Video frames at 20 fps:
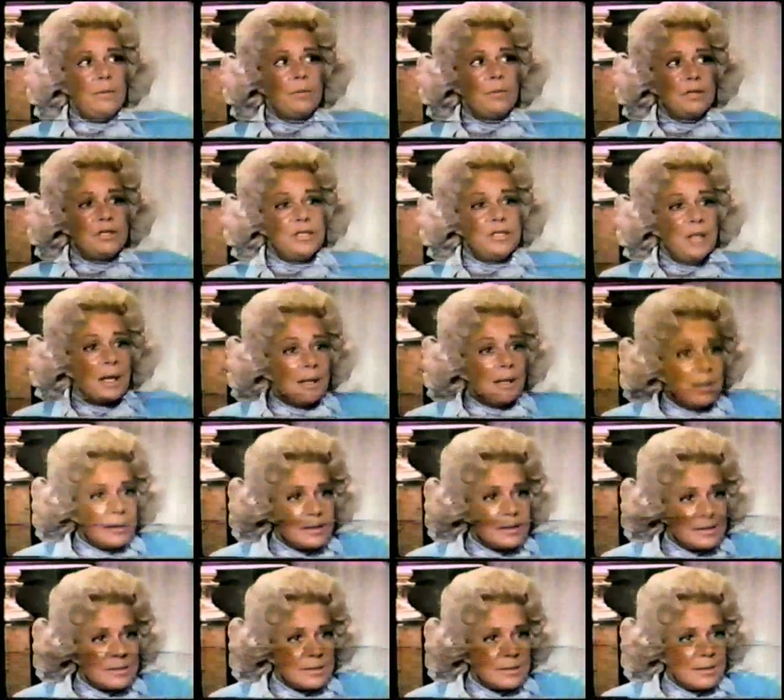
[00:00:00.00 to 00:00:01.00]
They were
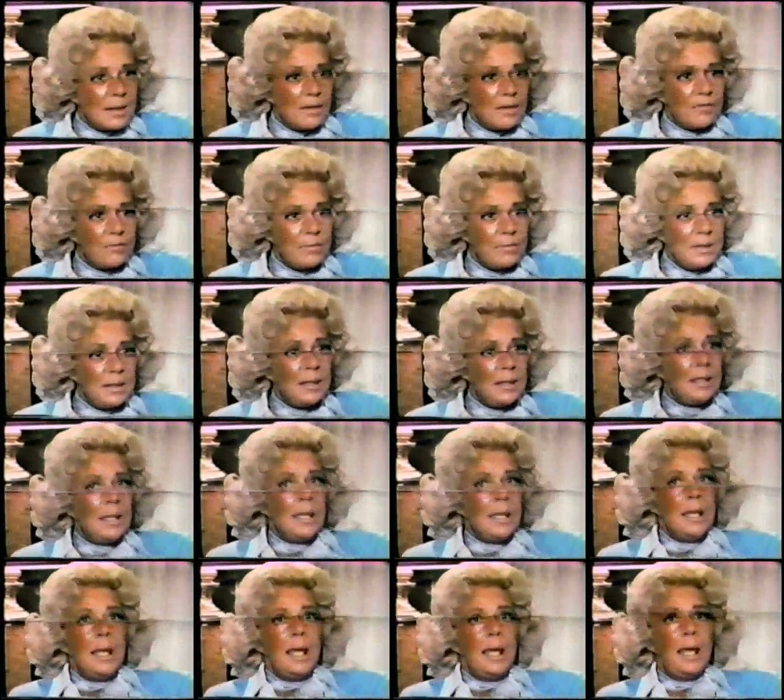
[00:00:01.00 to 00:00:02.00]
jealous of
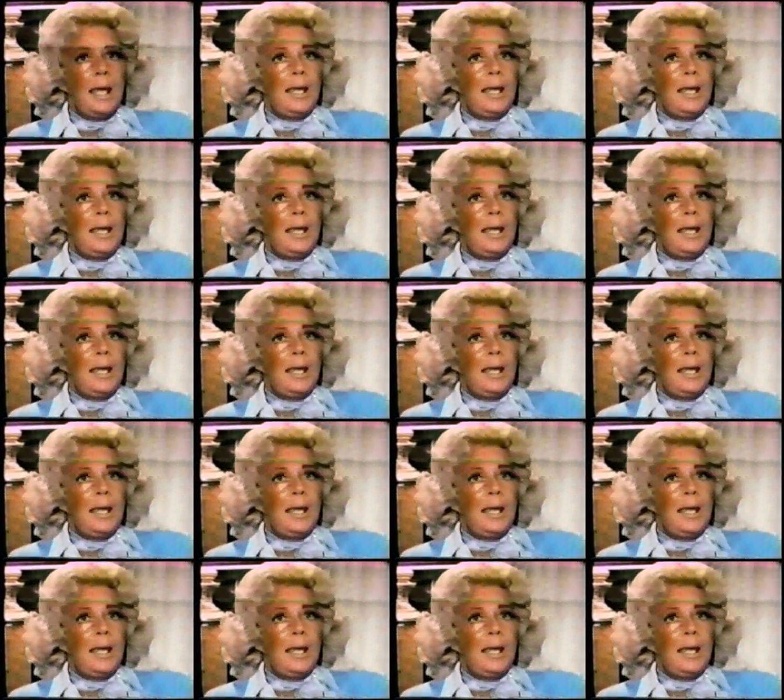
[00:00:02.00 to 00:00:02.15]
me.